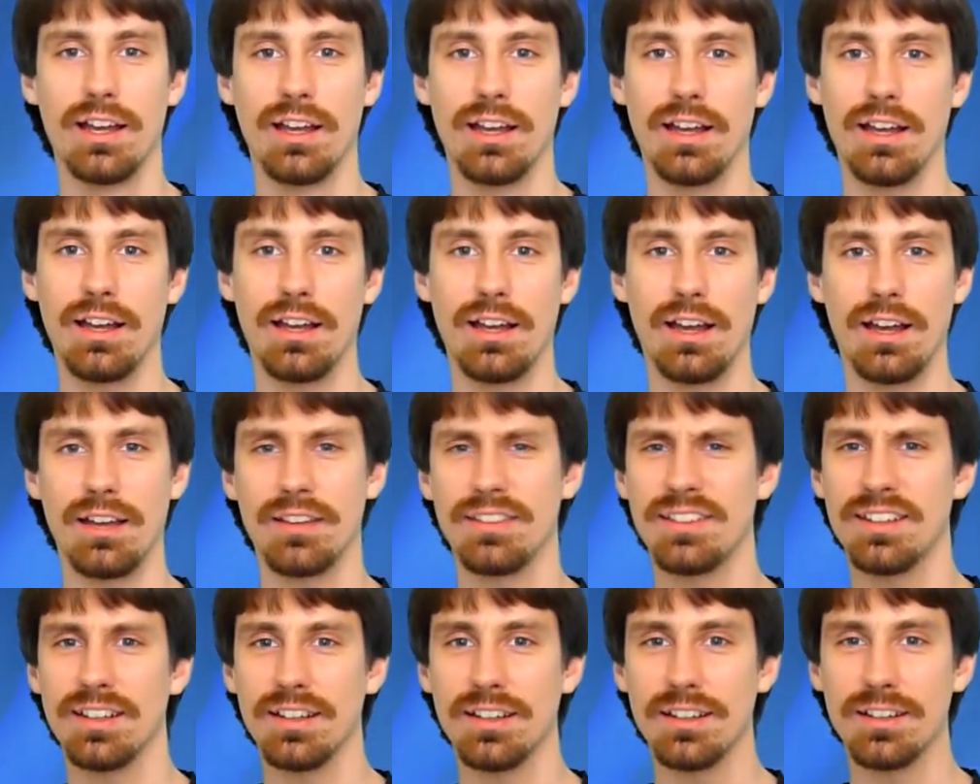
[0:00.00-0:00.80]
I
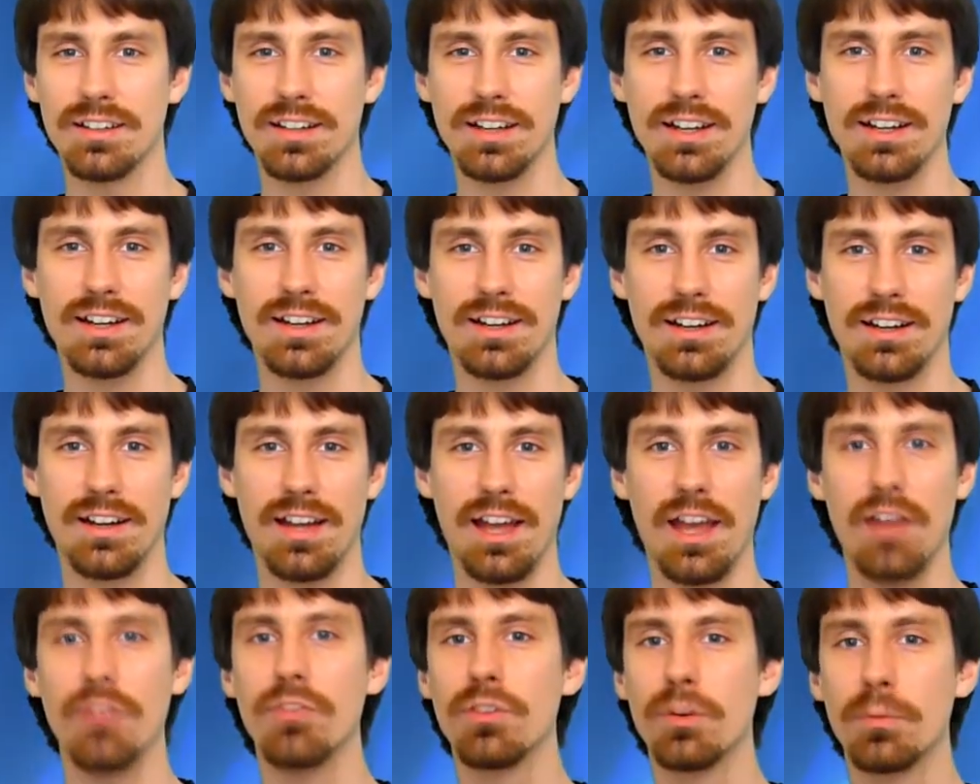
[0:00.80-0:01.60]
think
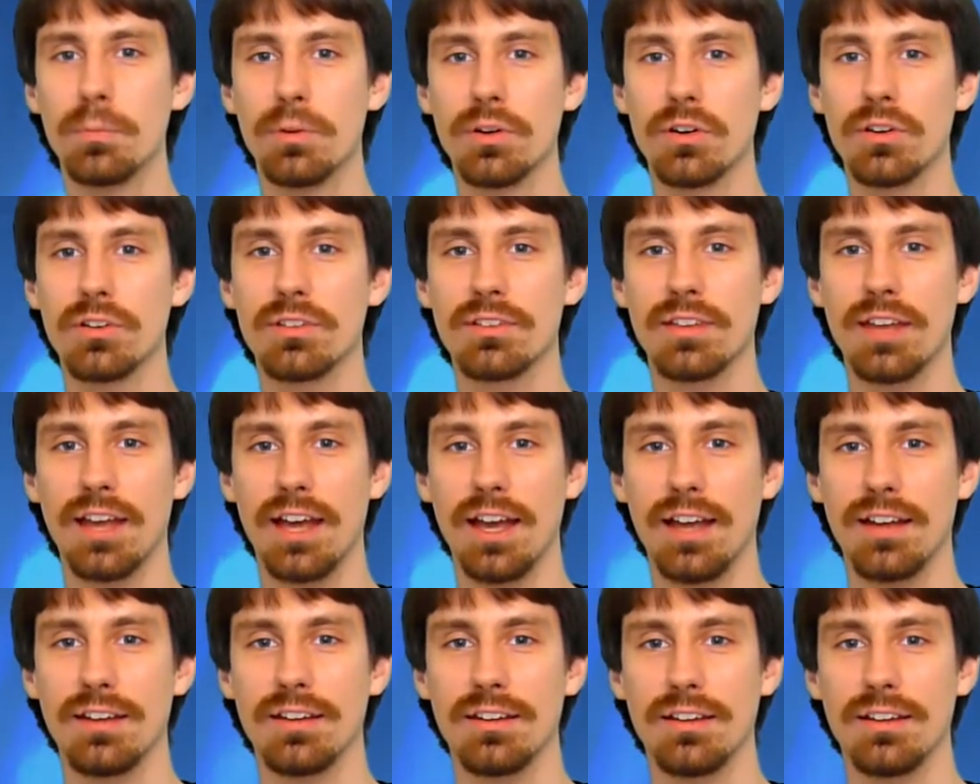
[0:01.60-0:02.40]
Avery Brooks had